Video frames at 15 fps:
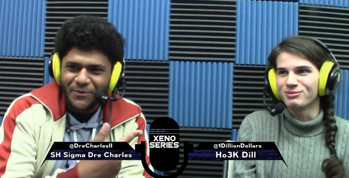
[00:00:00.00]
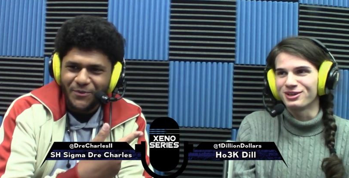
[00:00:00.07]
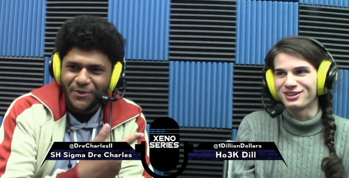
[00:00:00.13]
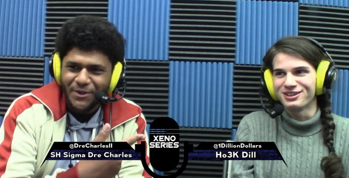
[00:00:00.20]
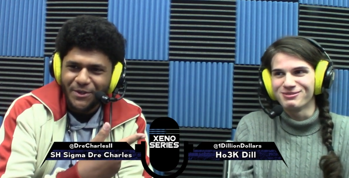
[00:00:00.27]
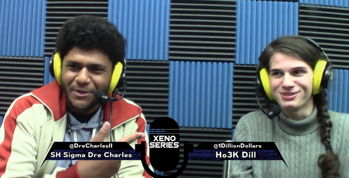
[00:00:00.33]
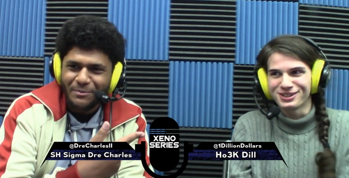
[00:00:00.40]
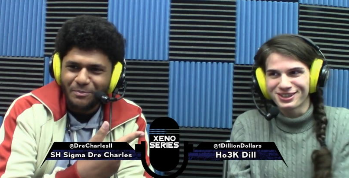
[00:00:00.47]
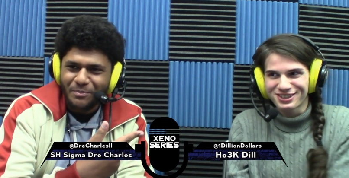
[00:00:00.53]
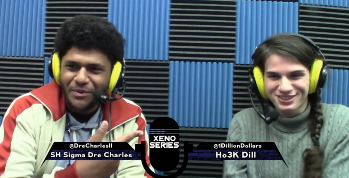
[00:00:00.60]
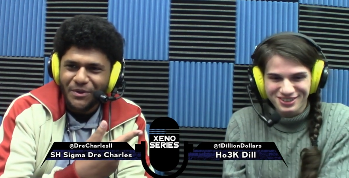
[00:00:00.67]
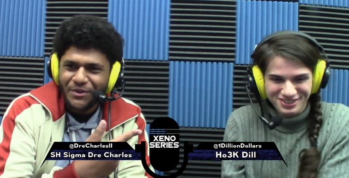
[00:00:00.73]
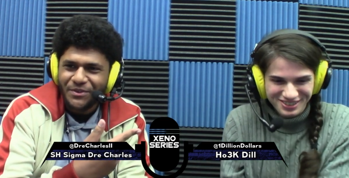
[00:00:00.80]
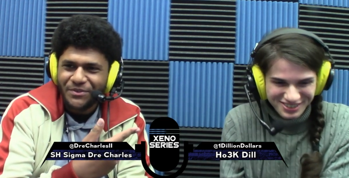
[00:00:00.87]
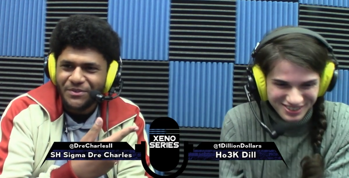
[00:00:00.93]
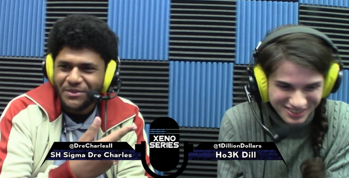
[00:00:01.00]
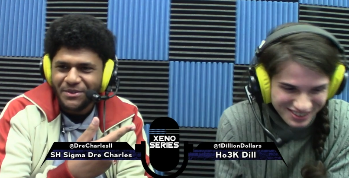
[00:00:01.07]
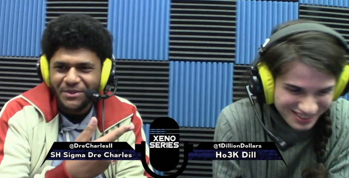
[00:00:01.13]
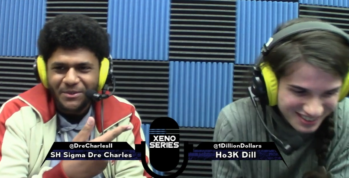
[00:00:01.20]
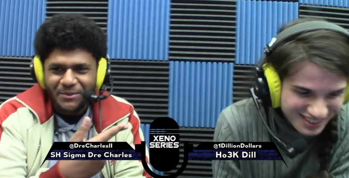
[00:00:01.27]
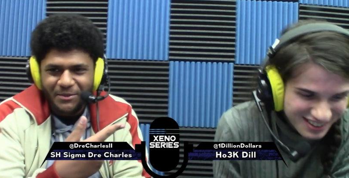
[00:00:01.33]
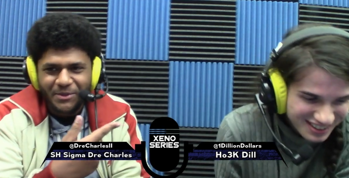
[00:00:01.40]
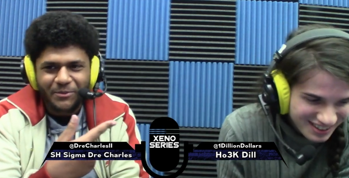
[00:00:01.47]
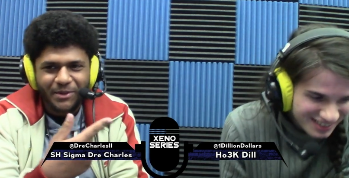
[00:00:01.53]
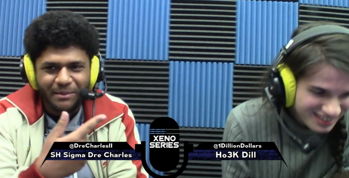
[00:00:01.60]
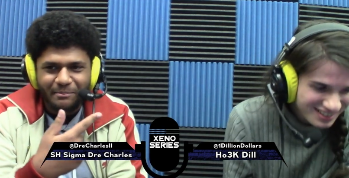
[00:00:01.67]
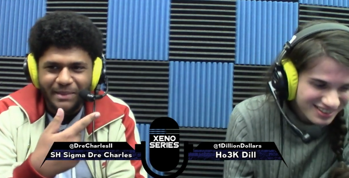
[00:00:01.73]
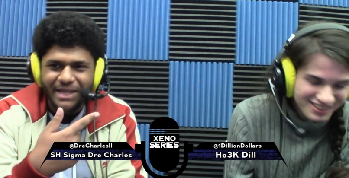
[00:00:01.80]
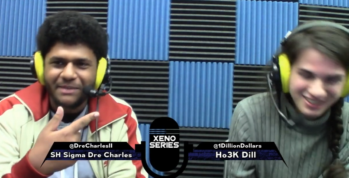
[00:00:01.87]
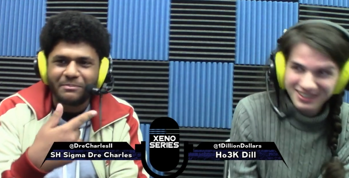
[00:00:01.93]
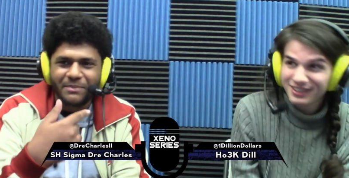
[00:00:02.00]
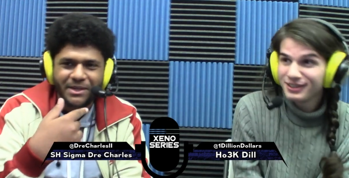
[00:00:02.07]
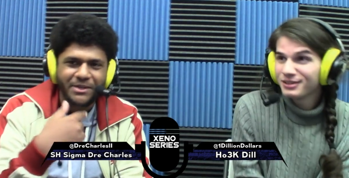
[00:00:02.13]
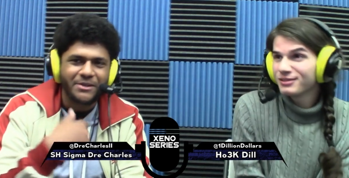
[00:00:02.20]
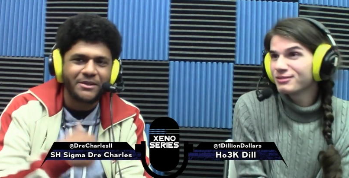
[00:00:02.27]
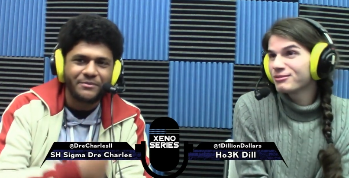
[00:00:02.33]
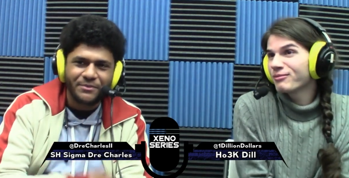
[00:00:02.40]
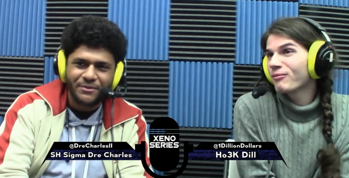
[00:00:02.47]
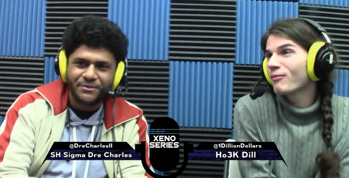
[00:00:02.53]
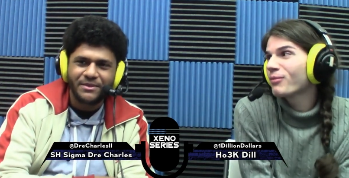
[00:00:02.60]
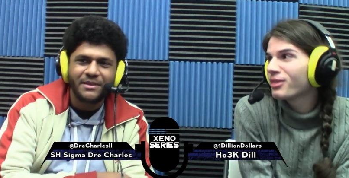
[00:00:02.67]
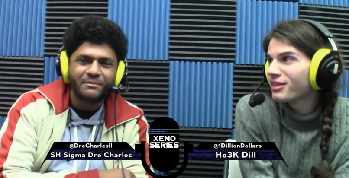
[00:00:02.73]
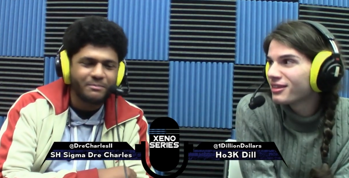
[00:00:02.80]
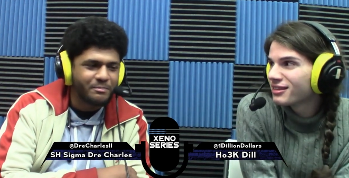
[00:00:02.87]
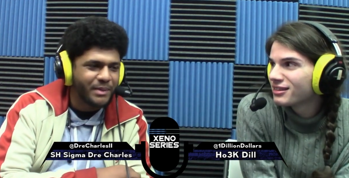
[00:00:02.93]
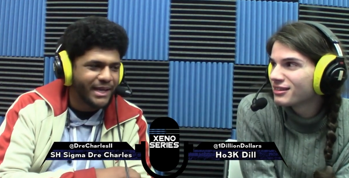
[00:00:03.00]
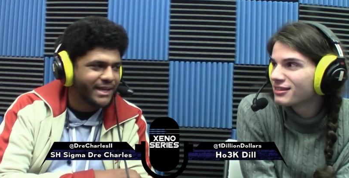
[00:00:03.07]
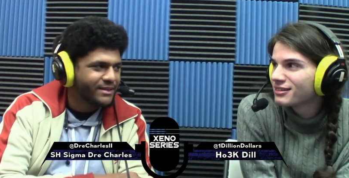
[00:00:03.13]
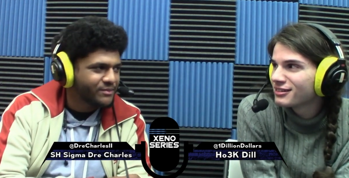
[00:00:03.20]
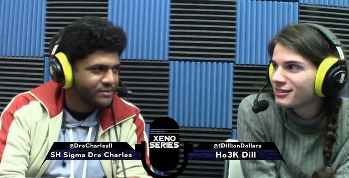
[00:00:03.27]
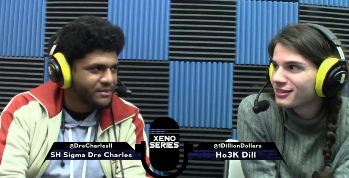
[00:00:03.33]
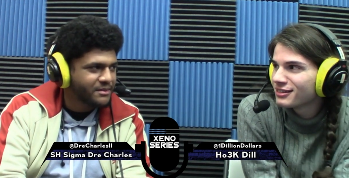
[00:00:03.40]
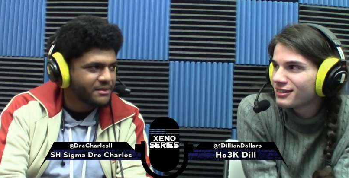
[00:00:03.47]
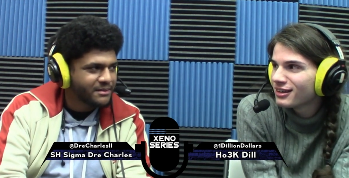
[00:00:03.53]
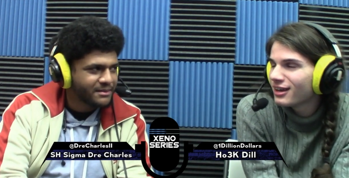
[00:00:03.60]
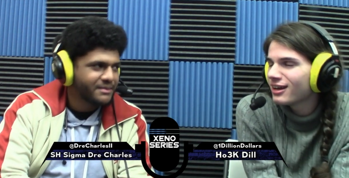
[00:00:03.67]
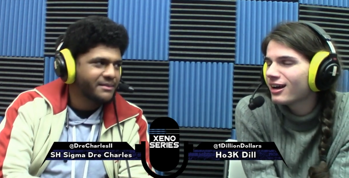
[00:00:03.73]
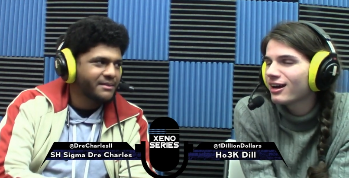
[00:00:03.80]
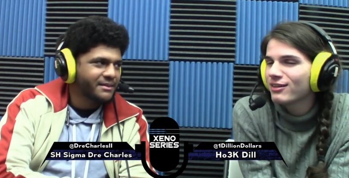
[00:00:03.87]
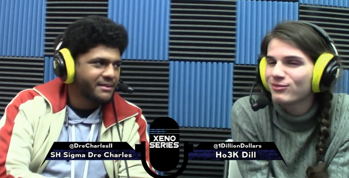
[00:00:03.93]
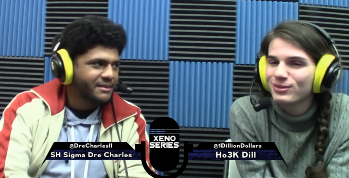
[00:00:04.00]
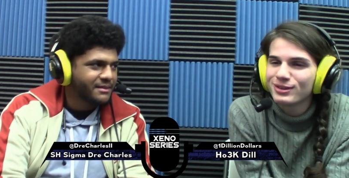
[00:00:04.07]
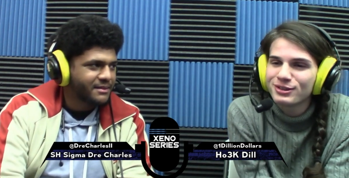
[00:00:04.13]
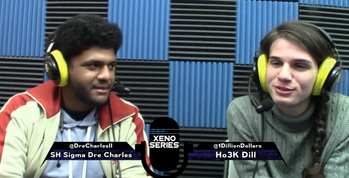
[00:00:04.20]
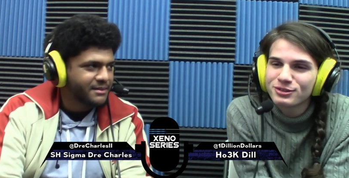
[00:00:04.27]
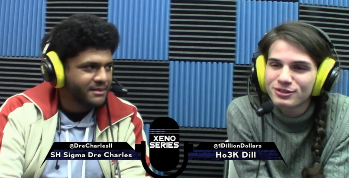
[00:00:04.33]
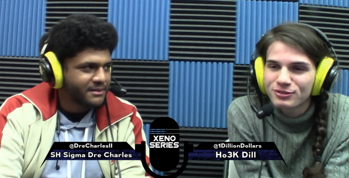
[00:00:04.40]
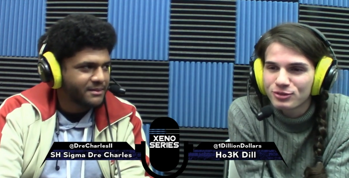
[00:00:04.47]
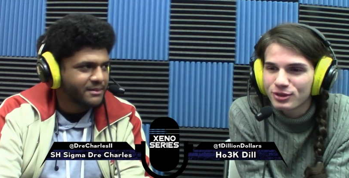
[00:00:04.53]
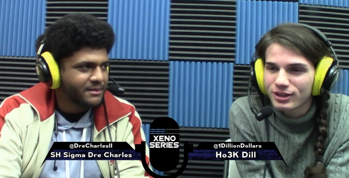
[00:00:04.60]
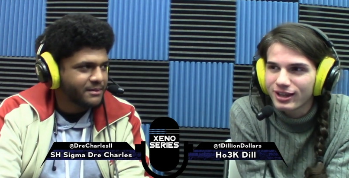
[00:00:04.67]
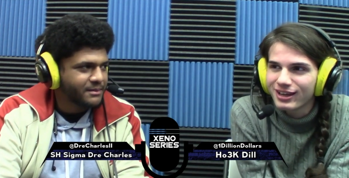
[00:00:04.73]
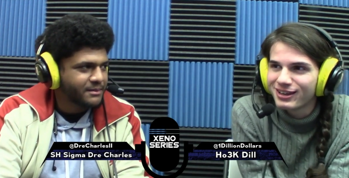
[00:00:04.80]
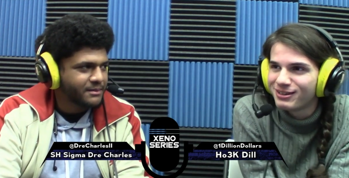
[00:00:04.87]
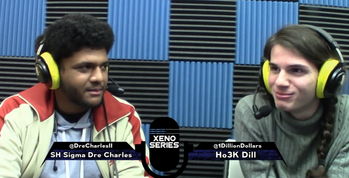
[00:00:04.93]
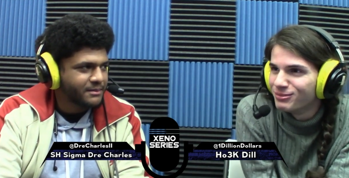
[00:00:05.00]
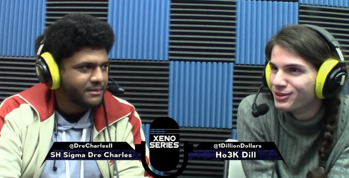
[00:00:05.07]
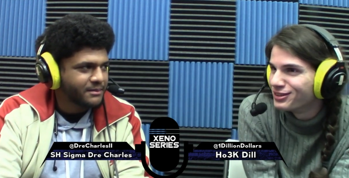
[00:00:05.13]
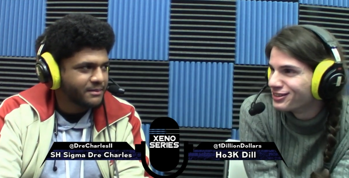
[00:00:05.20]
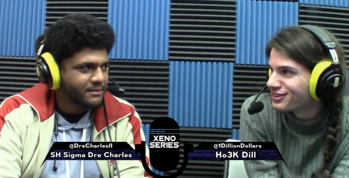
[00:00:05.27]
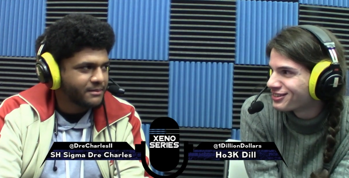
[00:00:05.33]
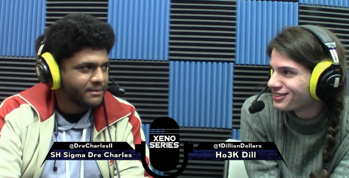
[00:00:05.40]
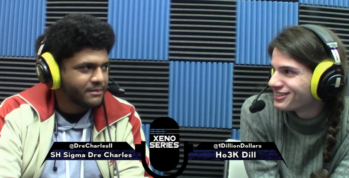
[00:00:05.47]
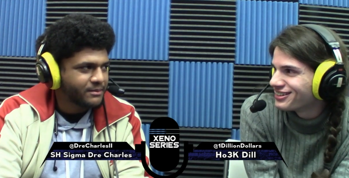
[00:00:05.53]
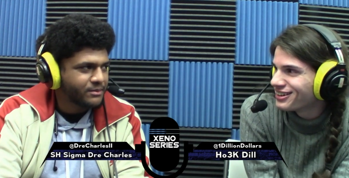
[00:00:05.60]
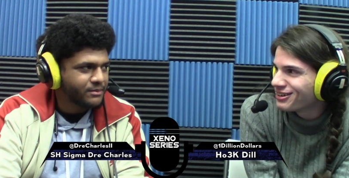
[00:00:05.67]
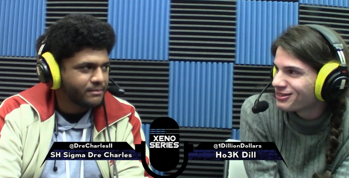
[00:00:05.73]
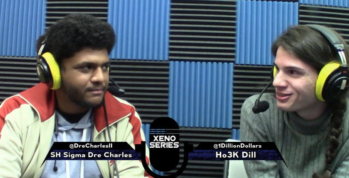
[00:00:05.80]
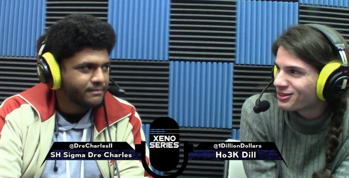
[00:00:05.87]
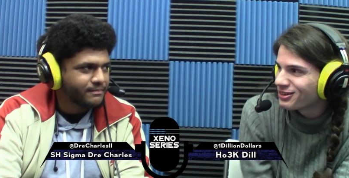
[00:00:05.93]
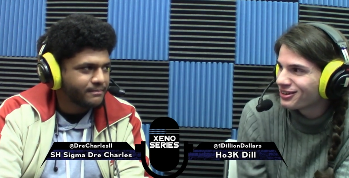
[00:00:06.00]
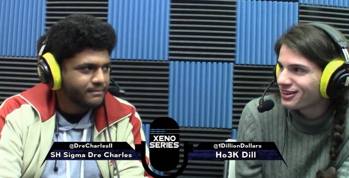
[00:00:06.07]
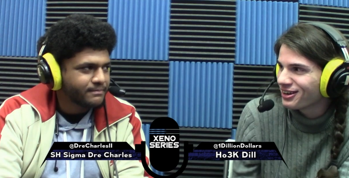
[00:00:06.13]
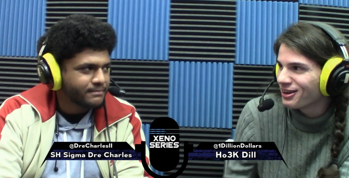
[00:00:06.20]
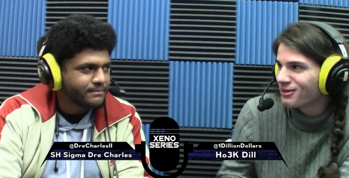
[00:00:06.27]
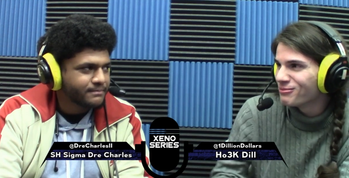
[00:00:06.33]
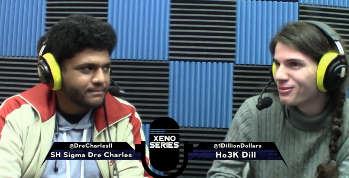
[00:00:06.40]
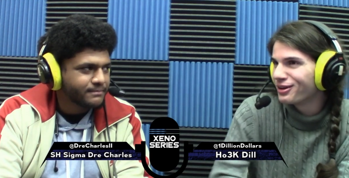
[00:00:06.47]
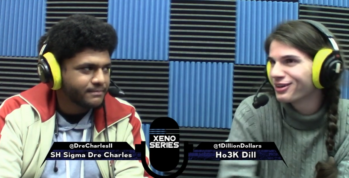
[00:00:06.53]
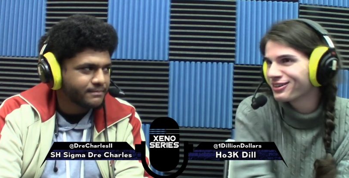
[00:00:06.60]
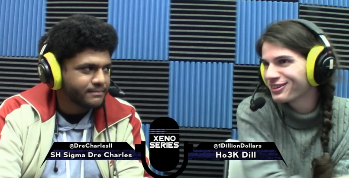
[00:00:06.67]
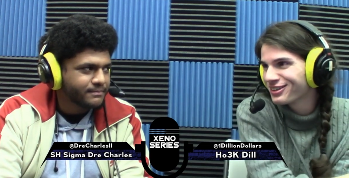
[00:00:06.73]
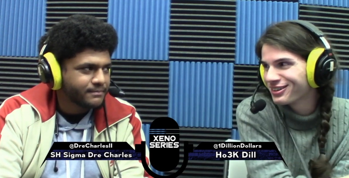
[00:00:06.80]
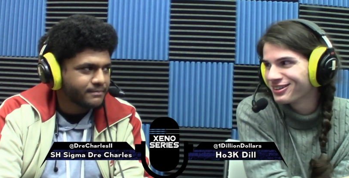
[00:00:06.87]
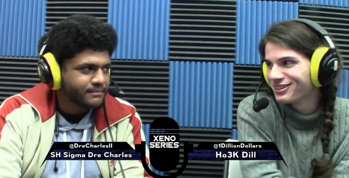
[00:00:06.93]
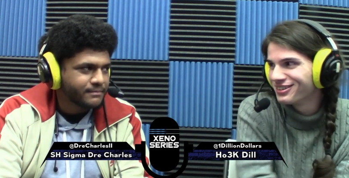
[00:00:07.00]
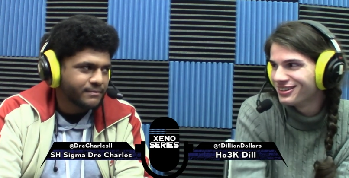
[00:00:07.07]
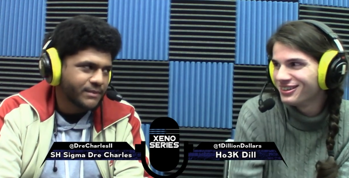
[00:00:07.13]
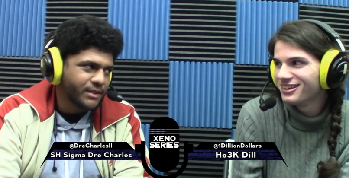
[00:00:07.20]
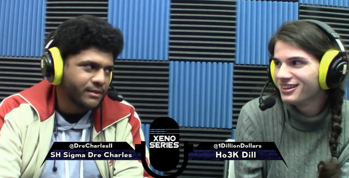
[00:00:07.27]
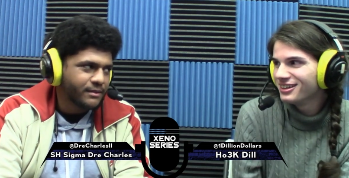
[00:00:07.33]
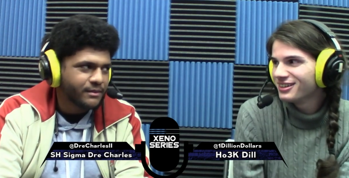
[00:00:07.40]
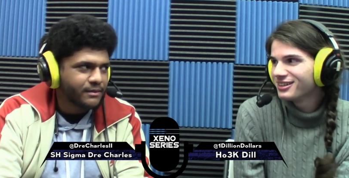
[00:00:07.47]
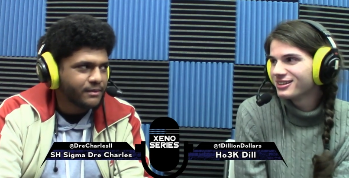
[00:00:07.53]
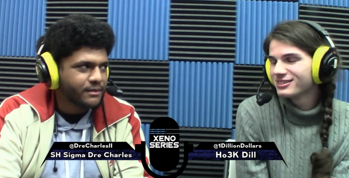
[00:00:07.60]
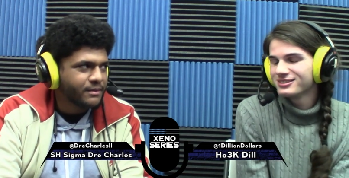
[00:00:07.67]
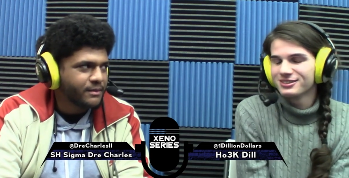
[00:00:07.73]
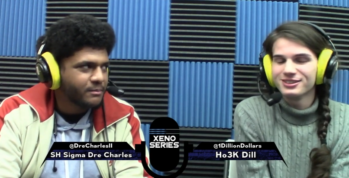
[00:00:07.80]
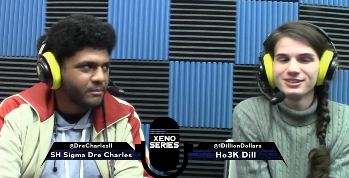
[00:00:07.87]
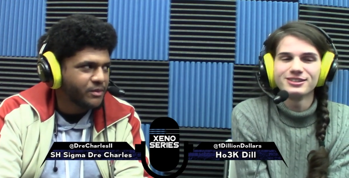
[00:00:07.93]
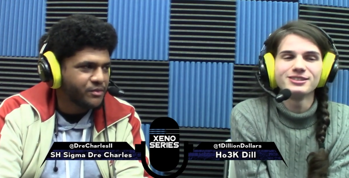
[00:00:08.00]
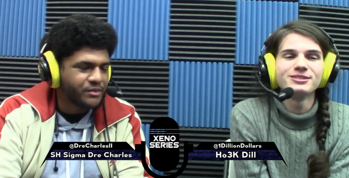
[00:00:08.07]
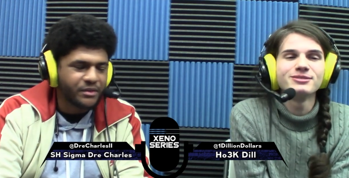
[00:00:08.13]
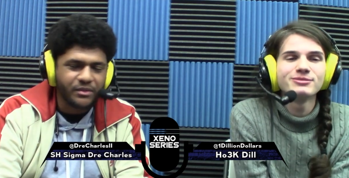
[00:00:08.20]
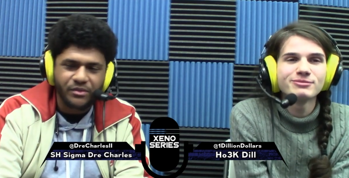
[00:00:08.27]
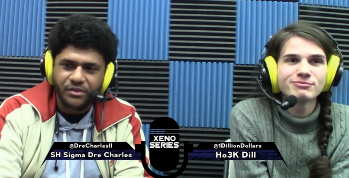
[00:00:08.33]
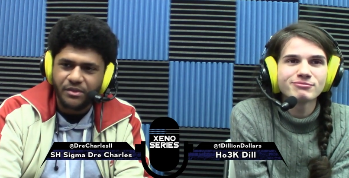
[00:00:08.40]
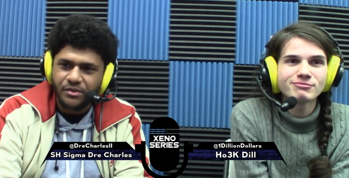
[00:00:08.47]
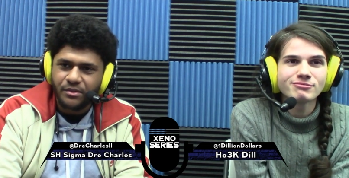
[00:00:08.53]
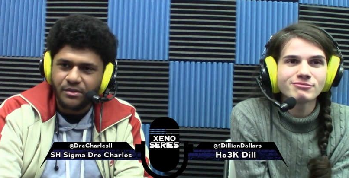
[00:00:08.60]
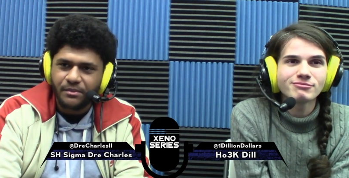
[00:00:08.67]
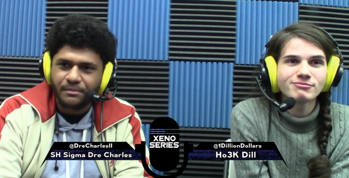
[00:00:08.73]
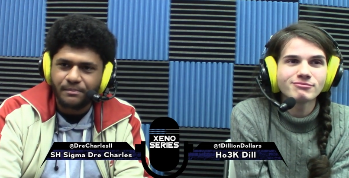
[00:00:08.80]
Speaker 1: my gimmicks. Pussy. Wait, you want to make money off this game? Pansy. Hey, I've been losing for like eight months, and now here I am, back again. Uh, Mr. Consistent.